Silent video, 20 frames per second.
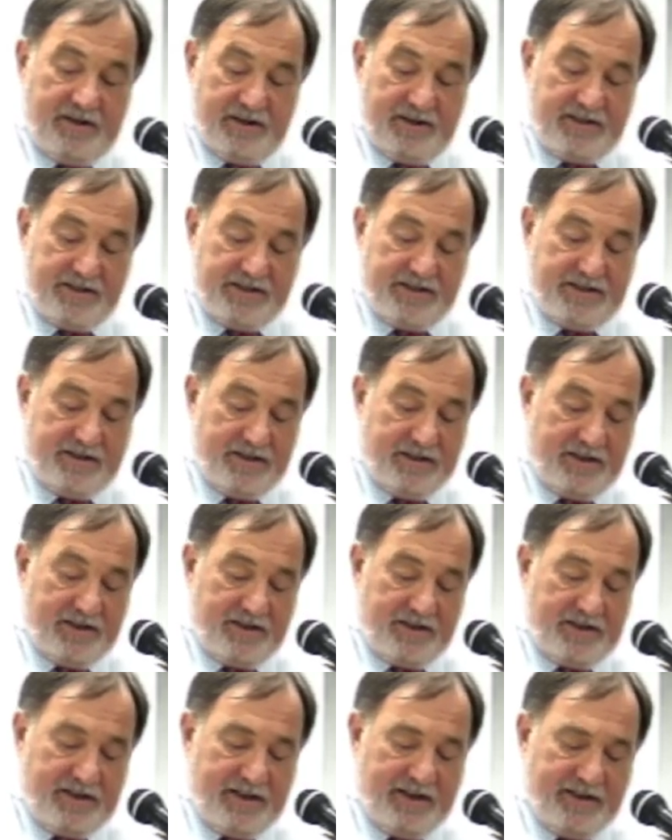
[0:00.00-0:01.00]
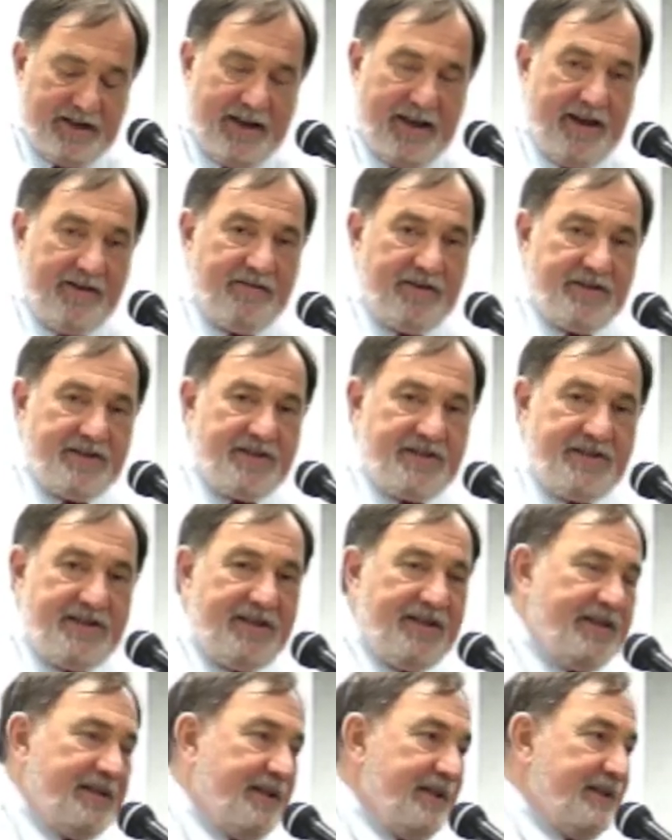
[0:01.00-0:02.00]
It's, I haven't
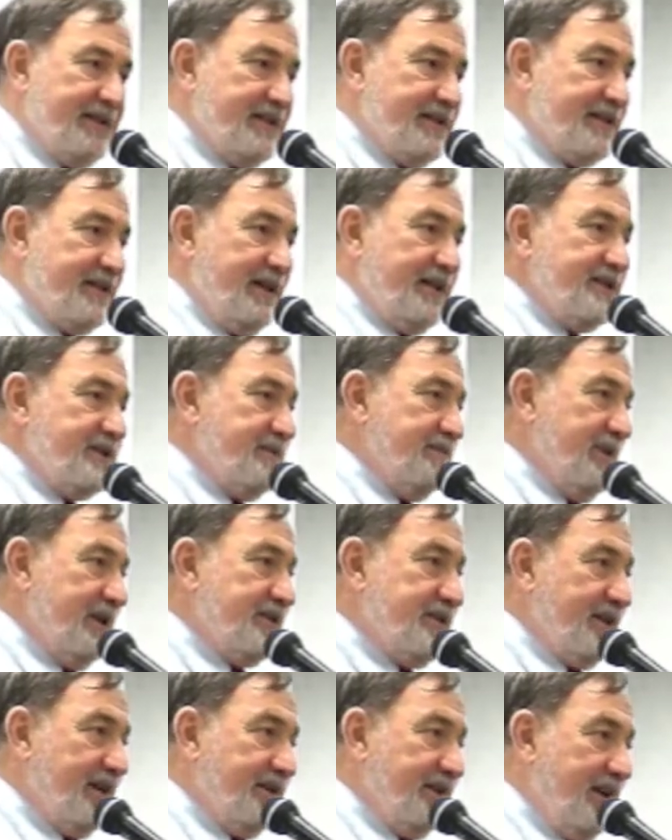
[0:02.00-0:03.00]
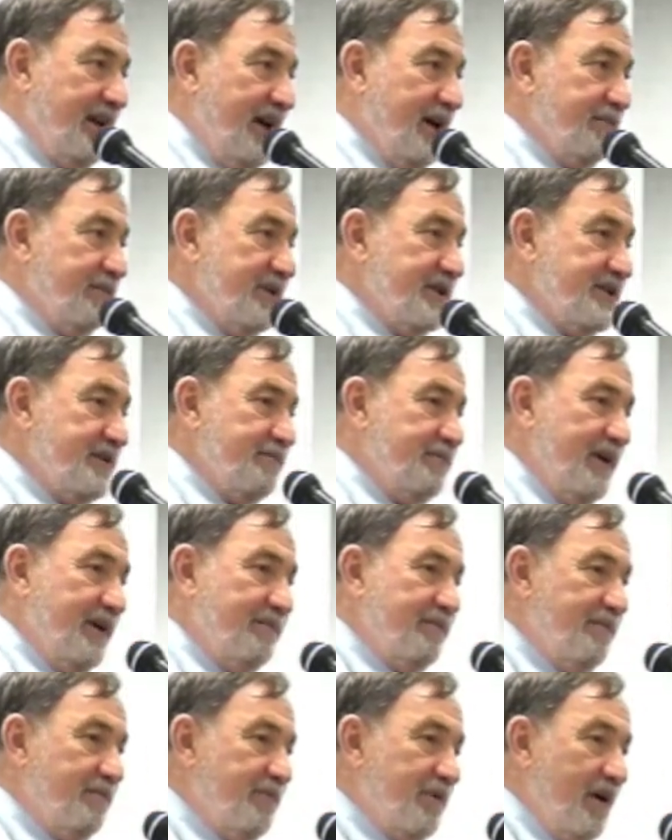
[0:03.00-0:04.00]
seen it discussed much on campus,
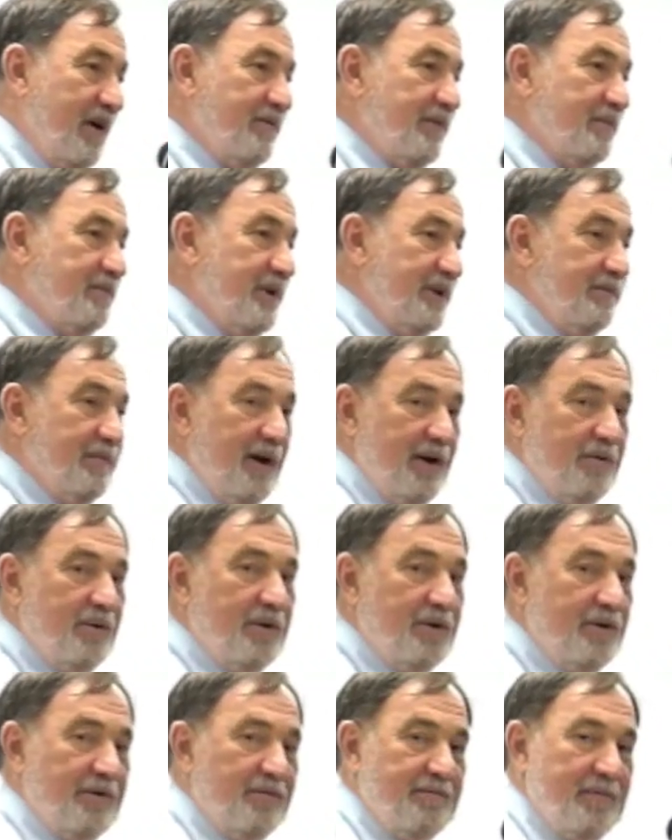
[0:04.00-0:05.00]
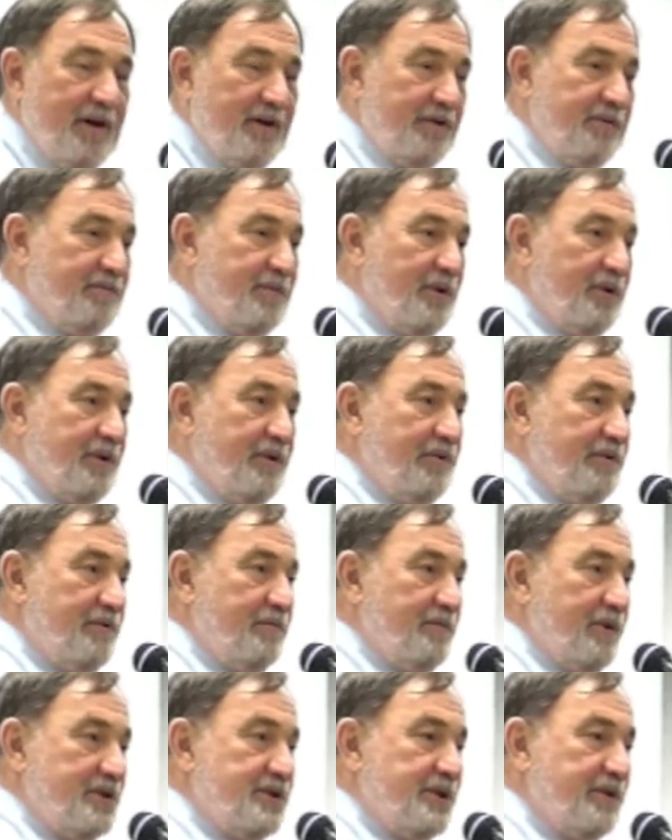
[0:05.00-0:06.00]
but probably by word of mouth,
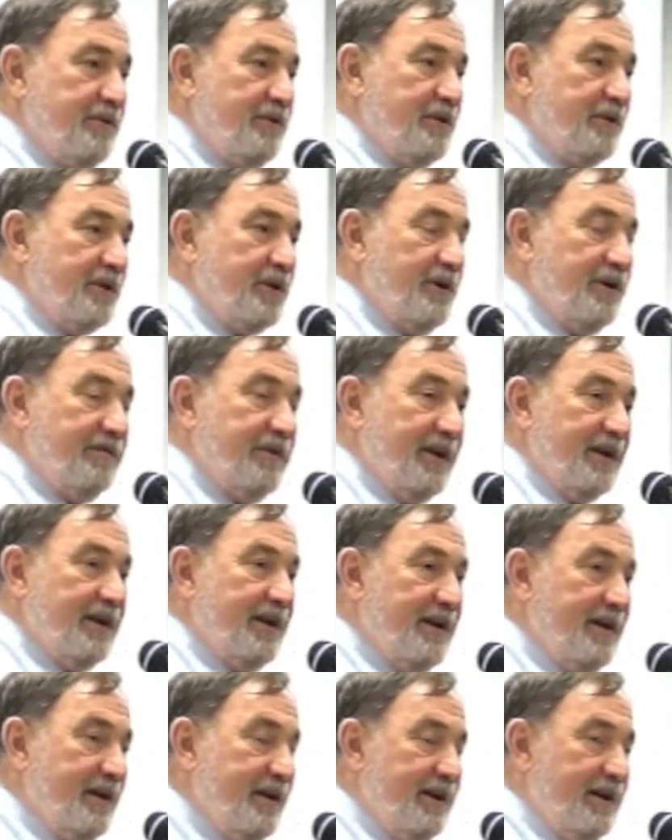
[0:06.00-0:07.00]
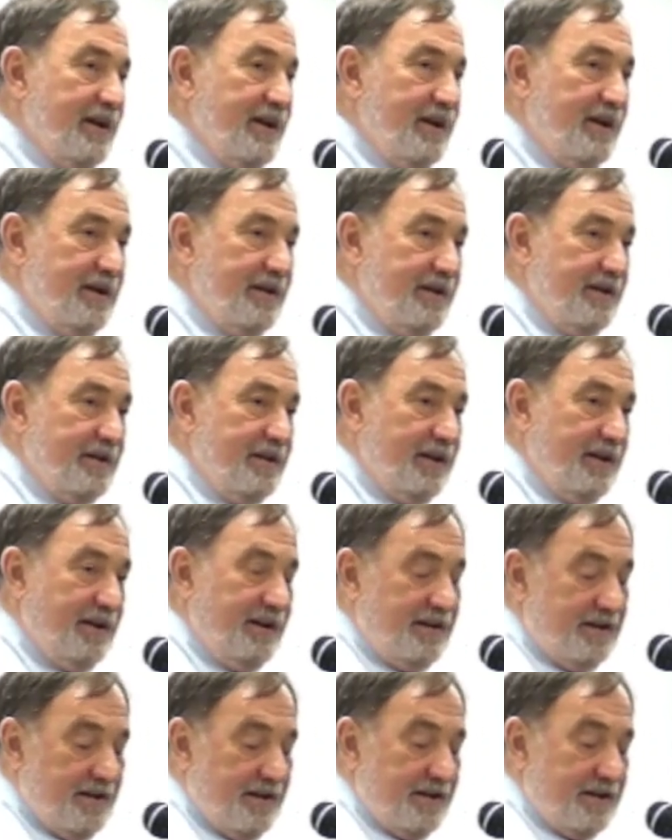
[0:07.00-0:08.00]
most of you heard of it.
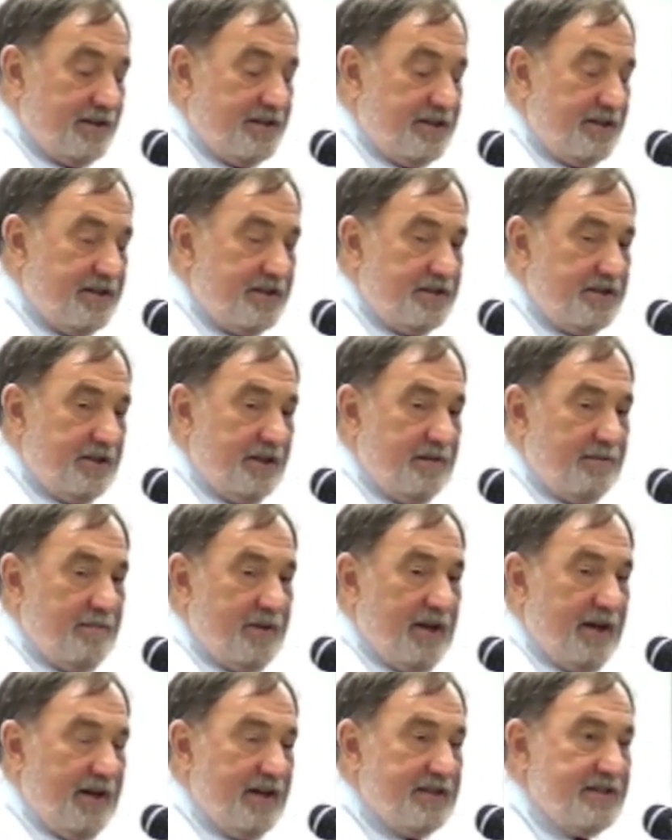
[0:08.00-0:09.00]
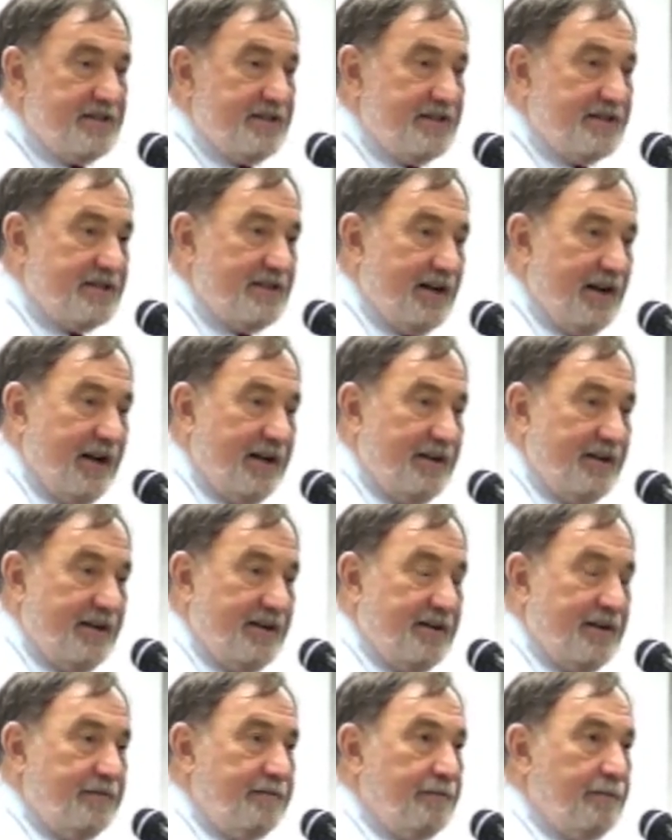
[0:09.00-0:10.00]
The system has
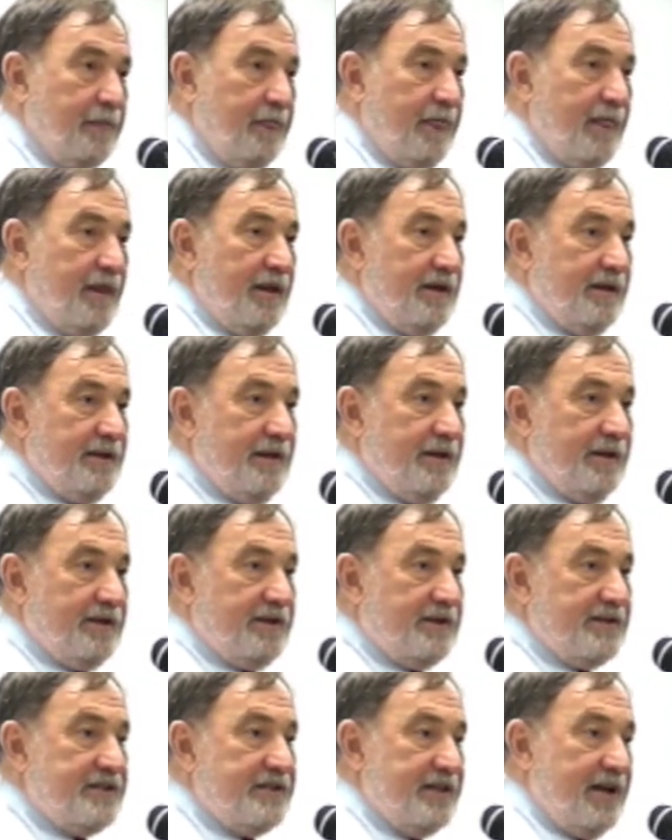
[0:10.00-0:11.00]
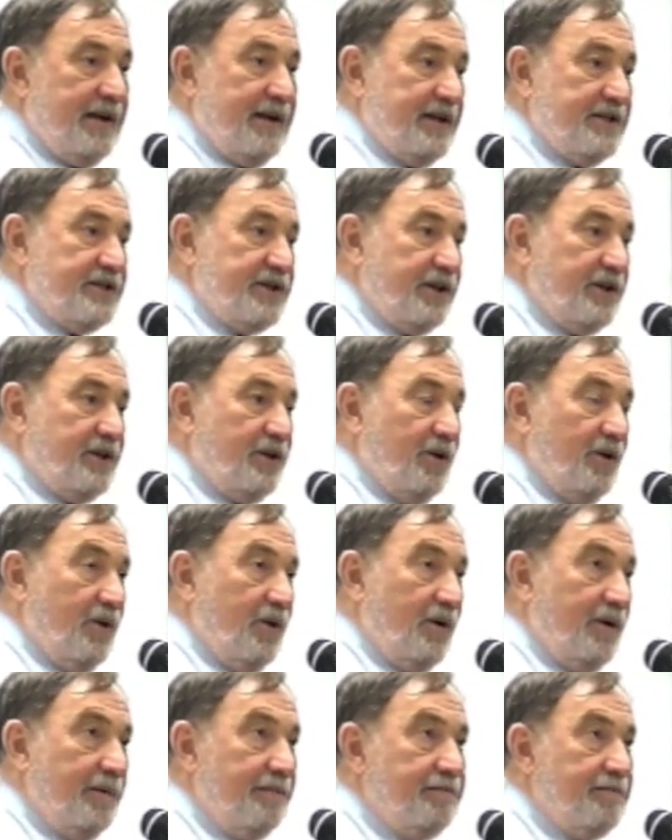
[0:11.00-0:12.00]
decided to set as a
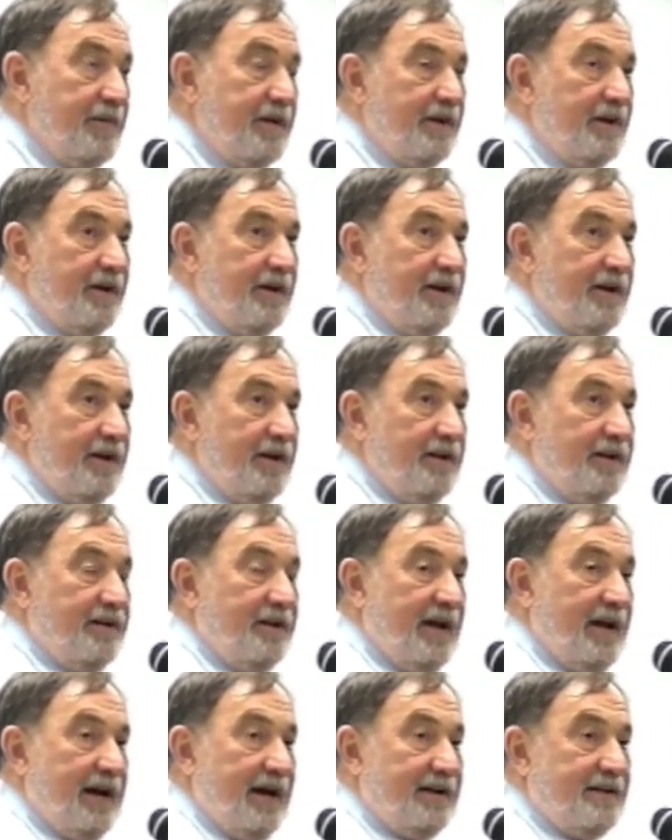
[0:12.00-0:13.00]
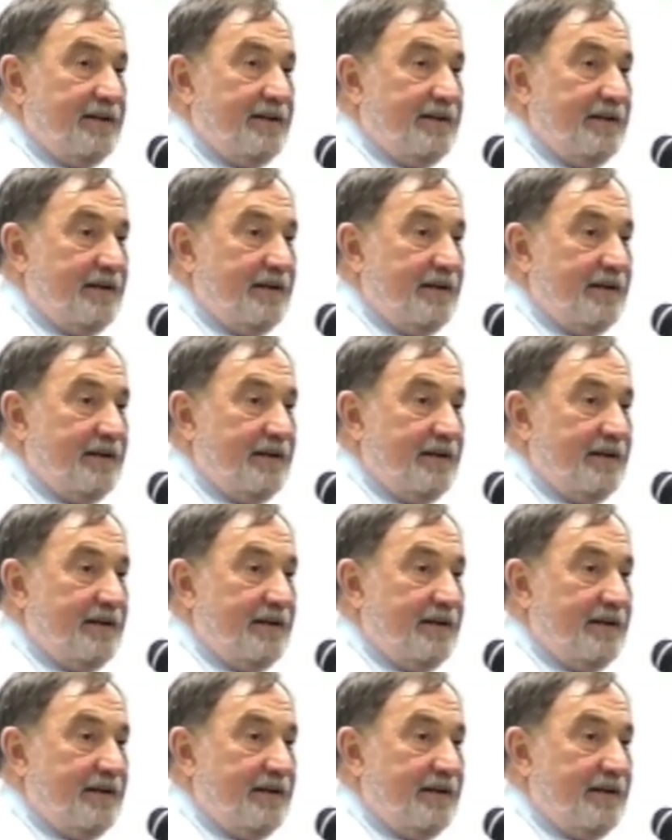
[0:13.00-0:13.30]
goal that